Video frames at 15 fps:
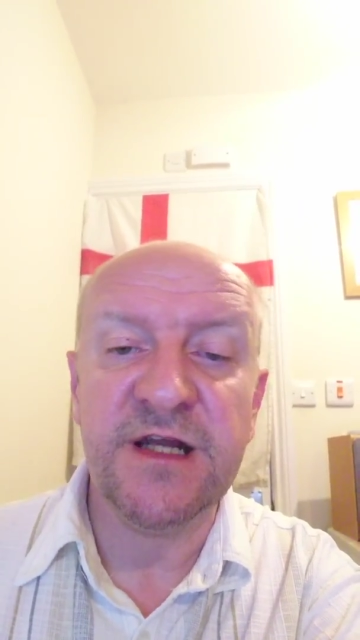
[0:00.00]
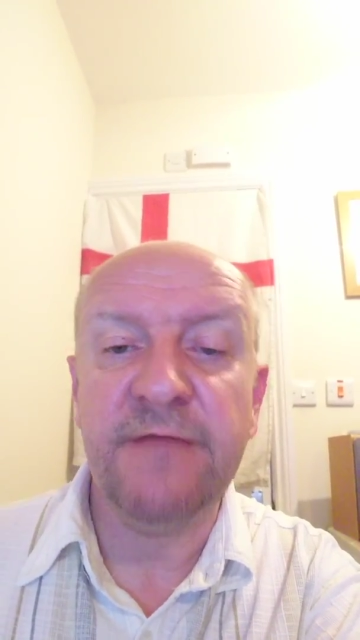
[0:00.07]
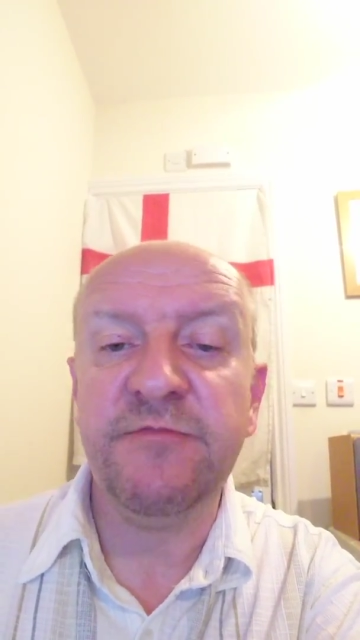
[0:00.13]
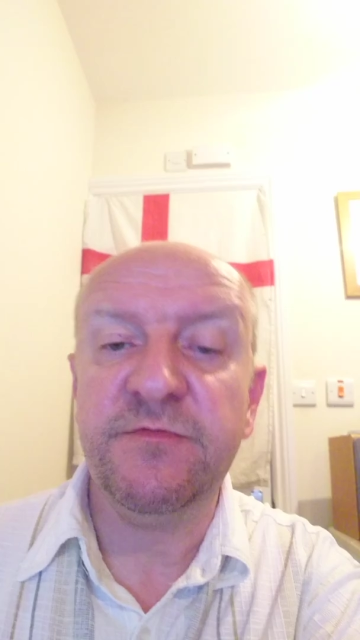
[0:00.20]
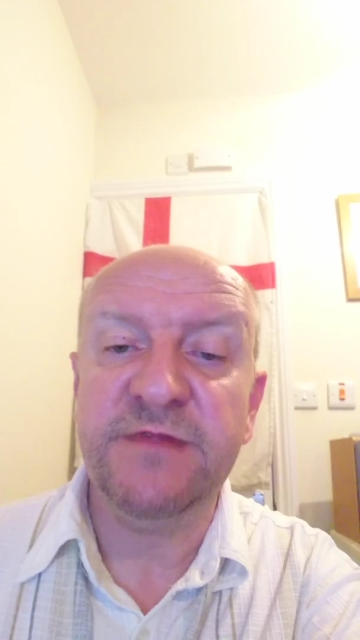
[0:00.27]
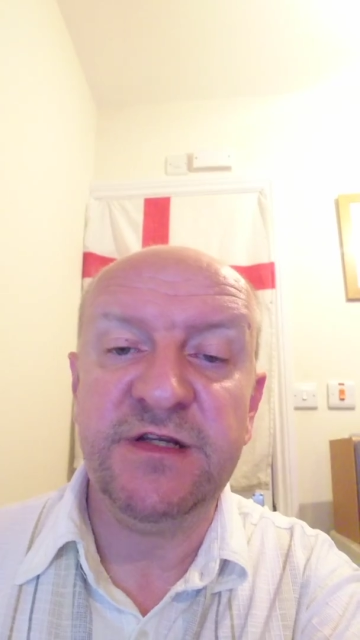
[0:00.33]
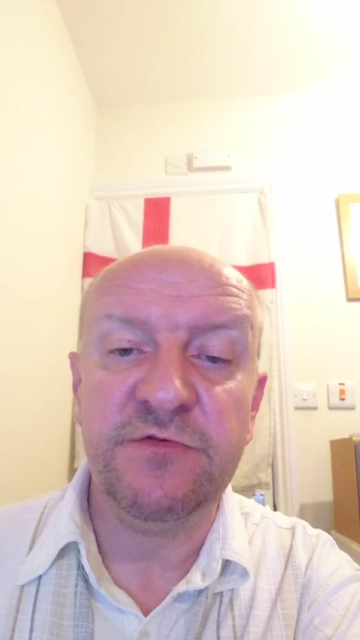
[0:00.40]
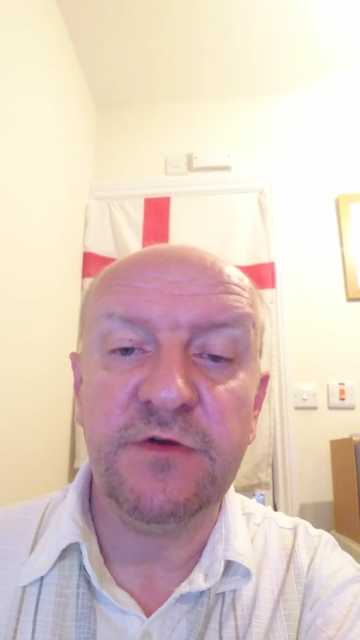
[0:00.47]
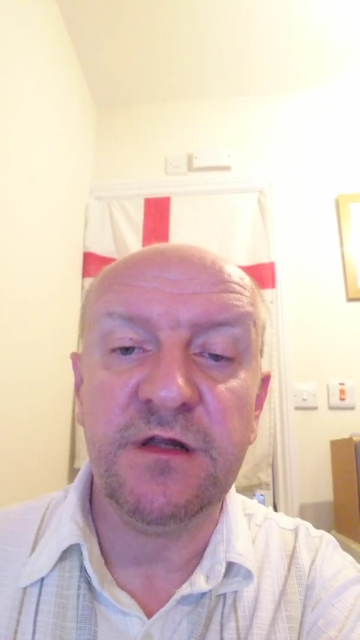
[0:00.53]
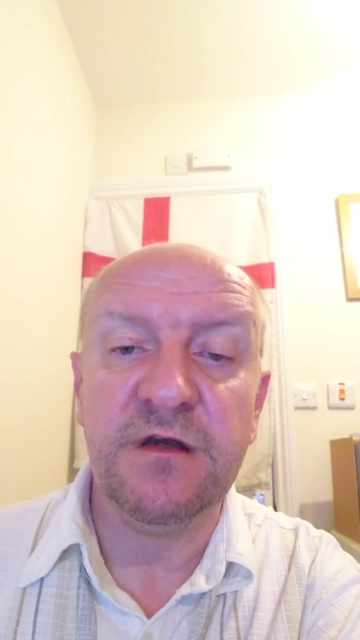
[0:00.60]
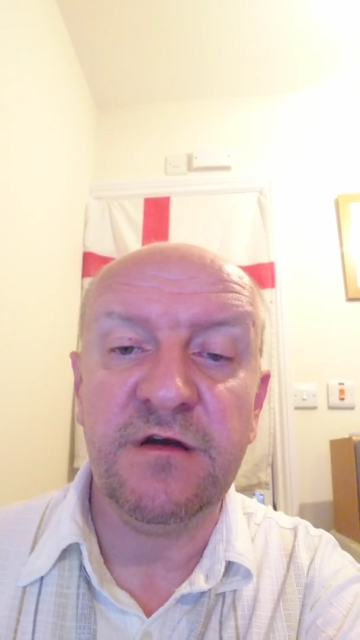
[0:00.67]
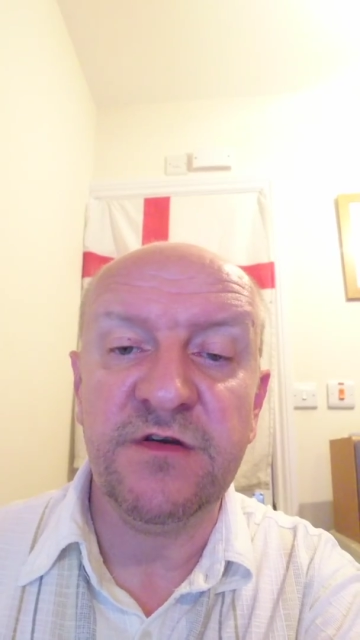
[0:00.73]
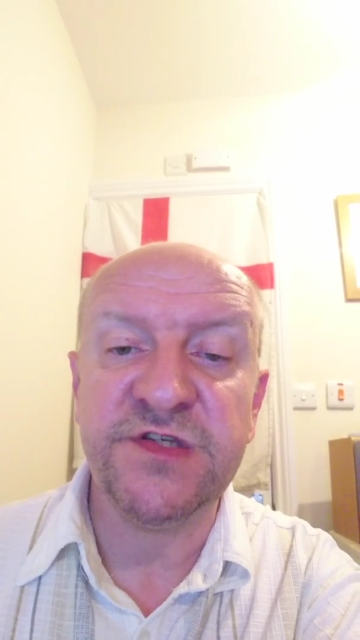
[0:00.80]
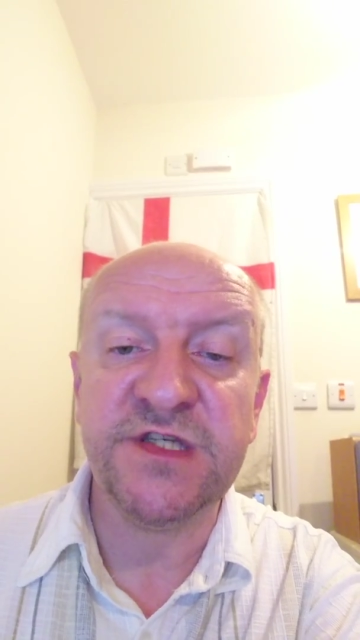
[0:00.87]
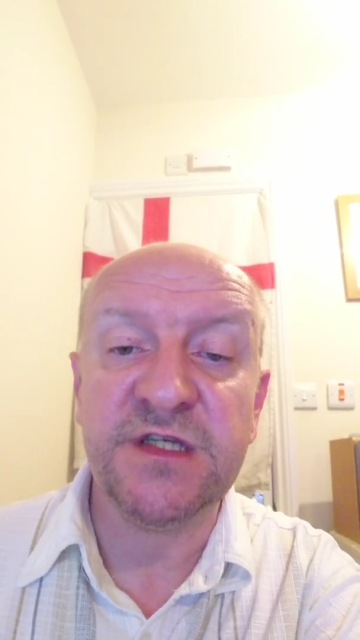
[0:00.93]
upper middle
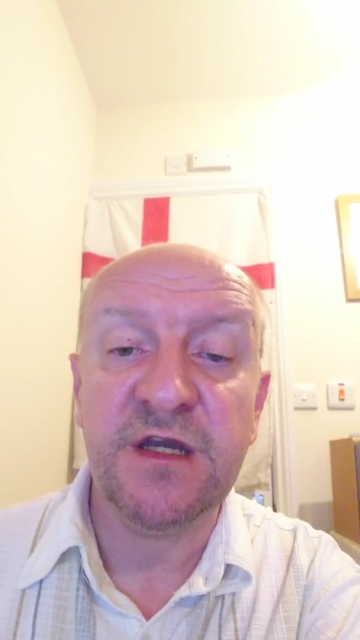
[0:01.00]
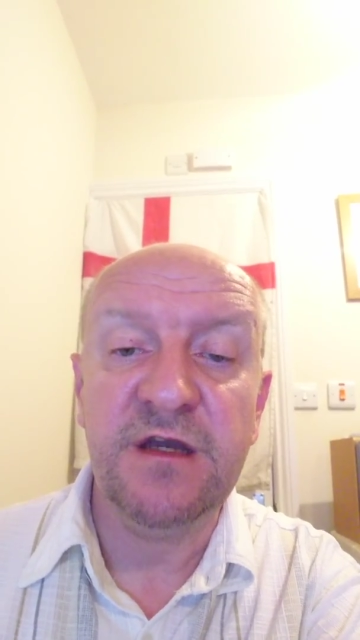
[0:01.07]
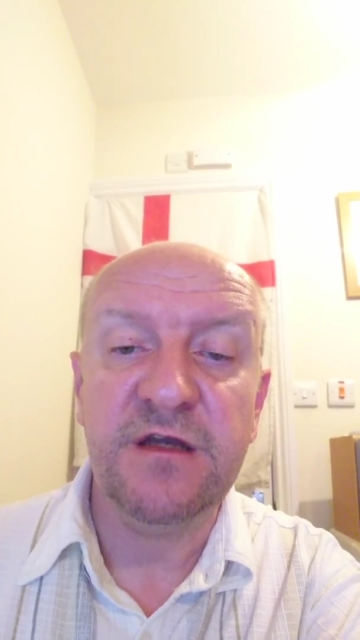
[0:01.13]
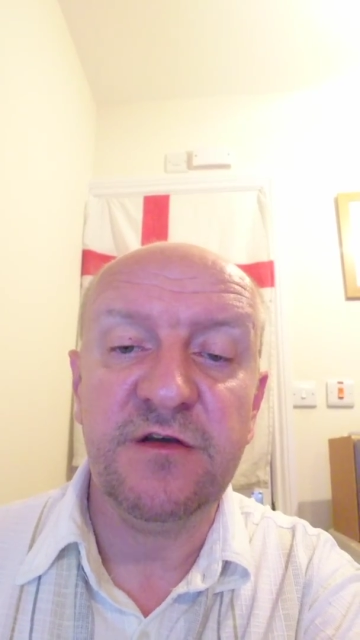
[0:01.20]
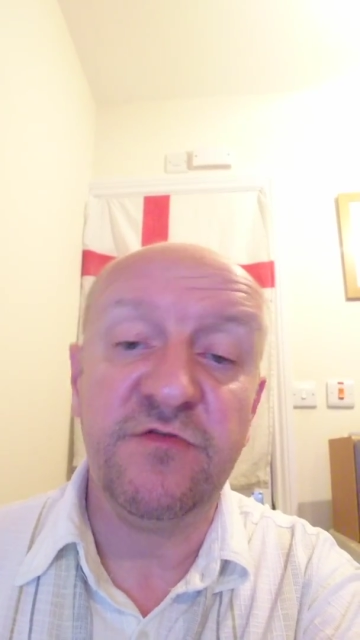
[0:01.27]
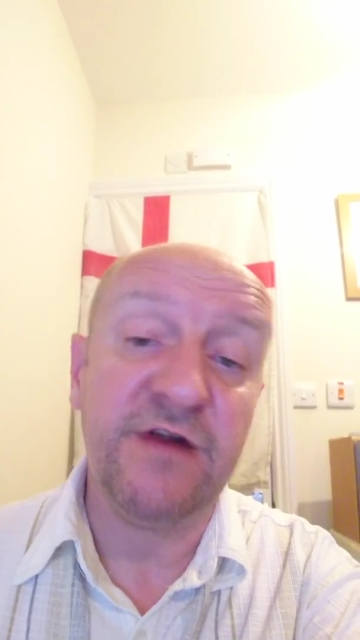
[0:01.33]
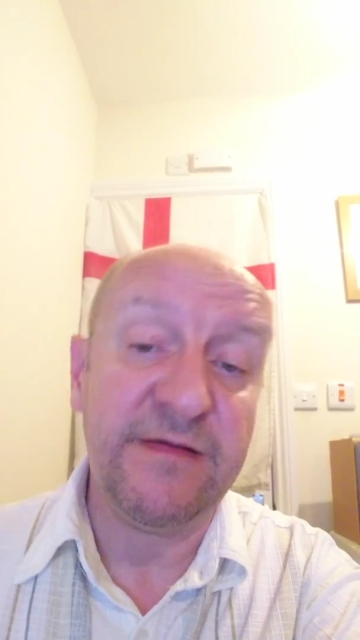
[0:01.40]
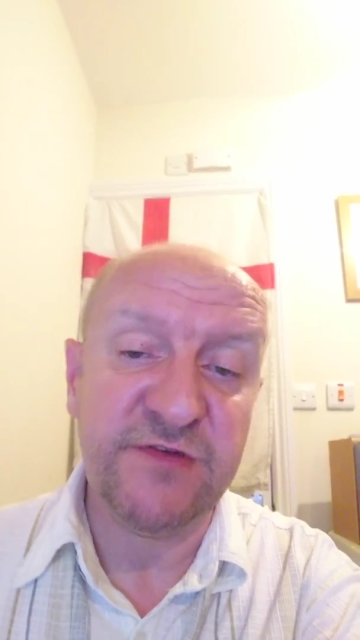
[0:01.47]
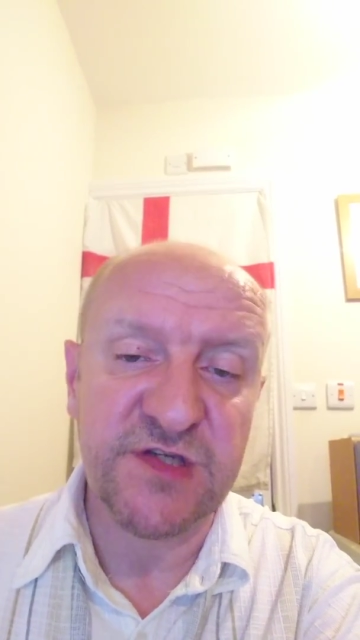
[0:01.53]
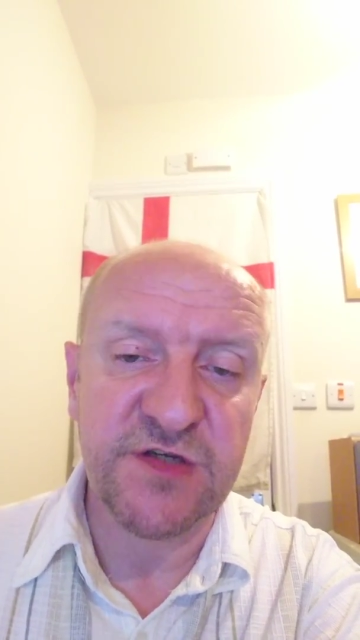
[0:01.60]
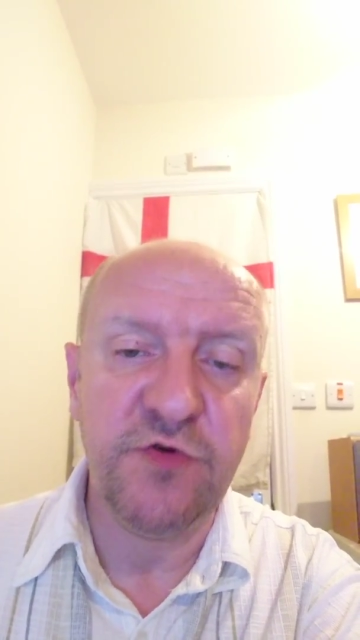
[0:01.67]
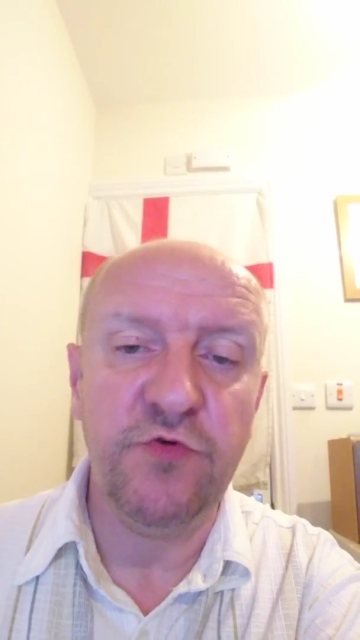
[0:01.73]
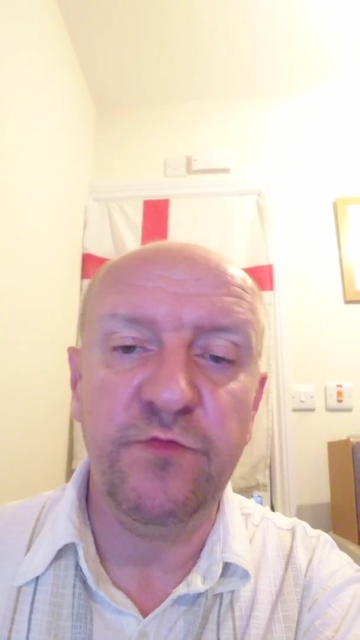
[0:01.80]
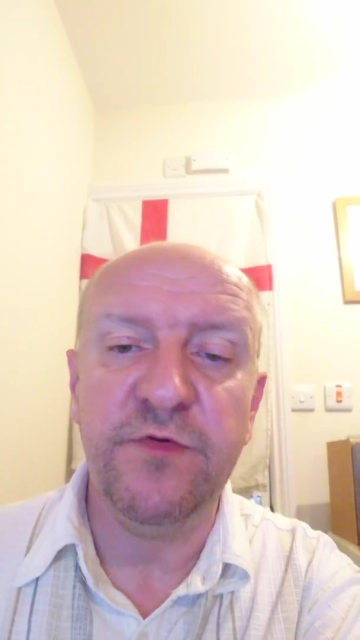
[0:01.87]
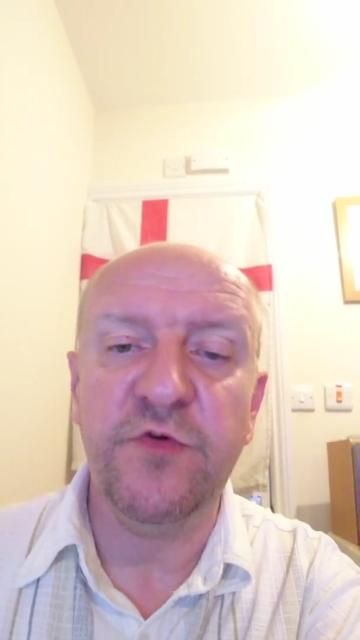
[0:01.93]
class grammar
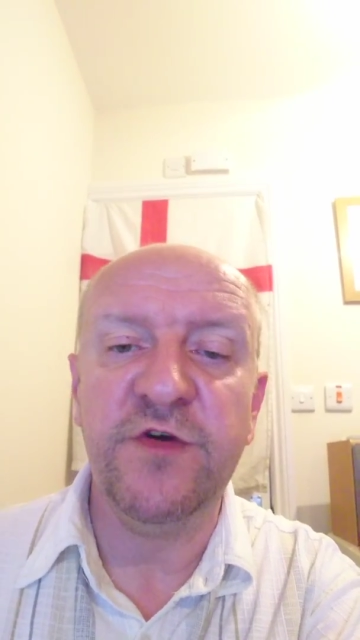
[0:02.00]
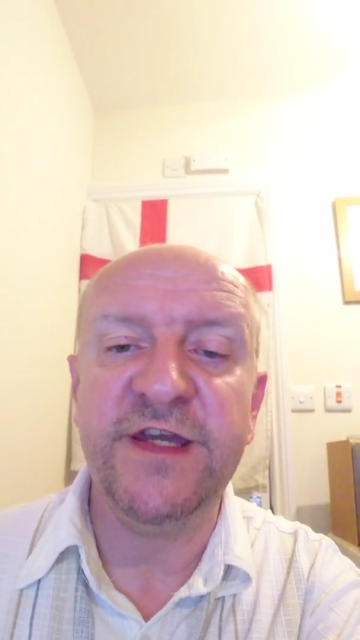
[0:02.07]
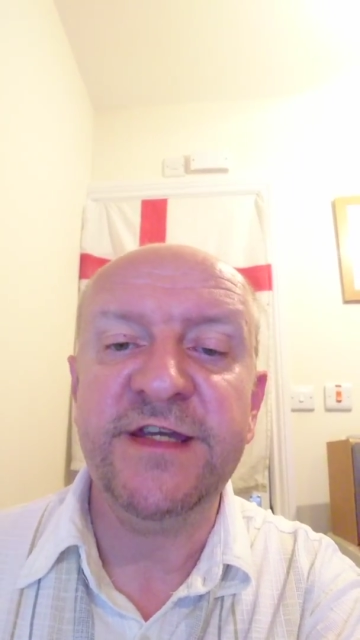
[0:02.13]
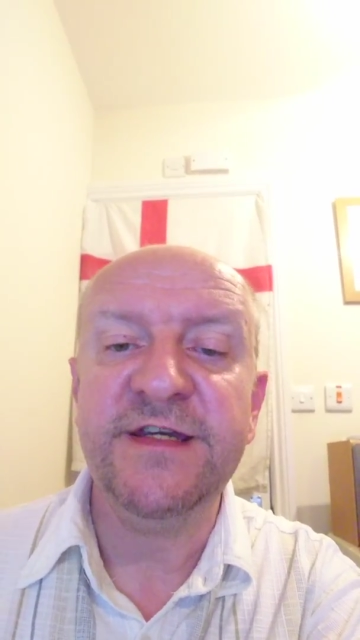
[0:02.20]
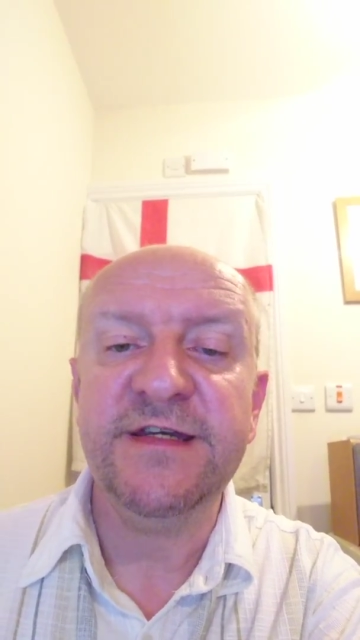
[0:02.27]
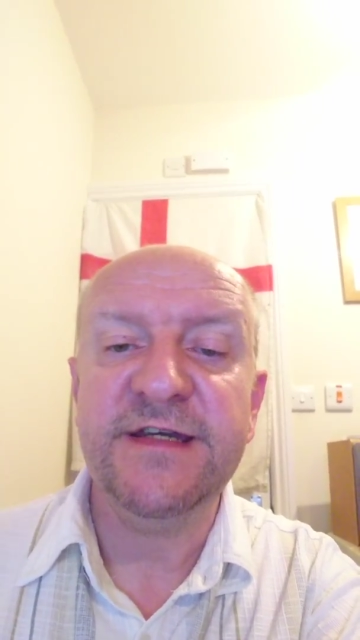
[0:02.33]
school boy